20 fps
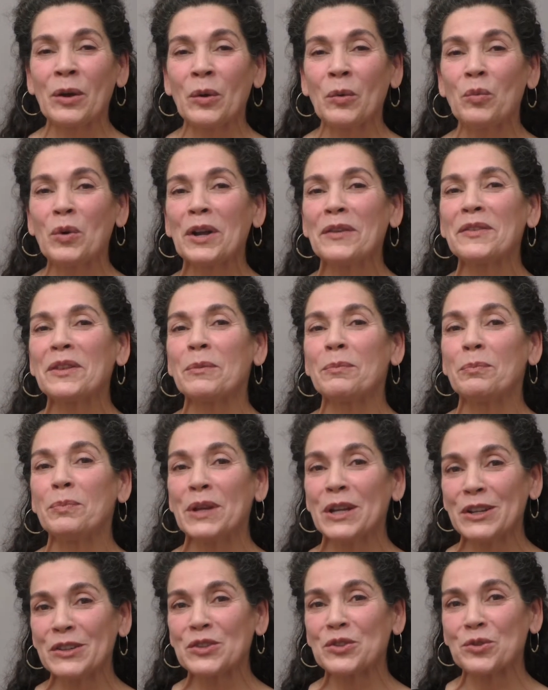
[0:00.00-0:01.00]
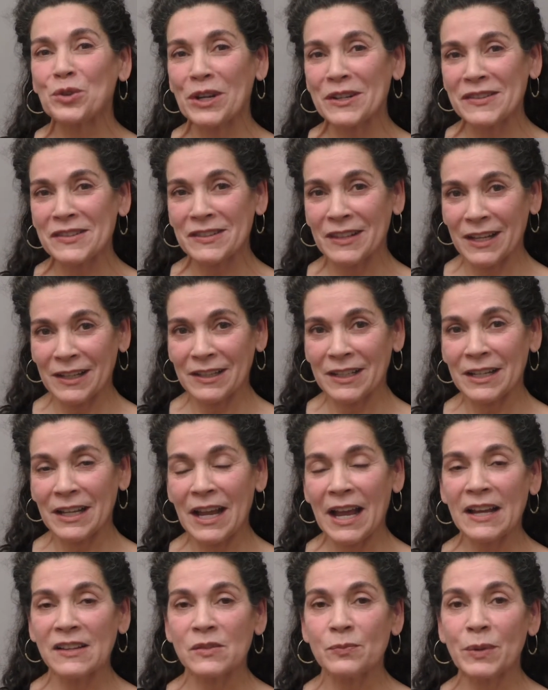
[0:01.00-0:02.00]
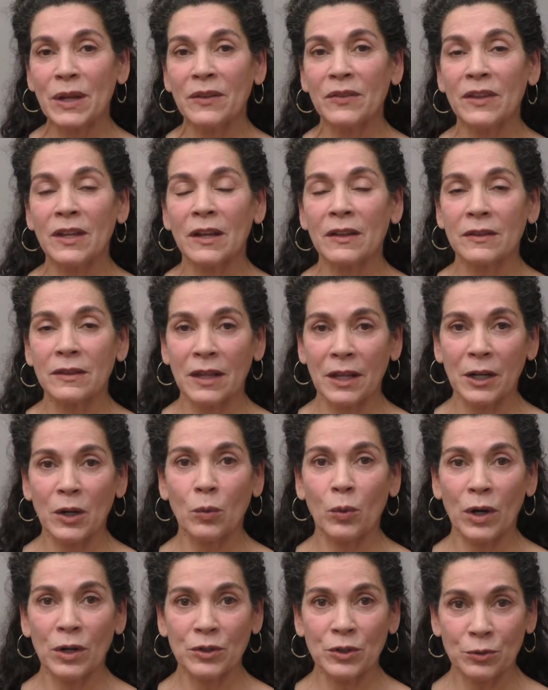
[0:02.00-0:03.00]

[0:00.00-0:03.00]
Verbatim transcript: One of the biggest trends lately has been the athletic wear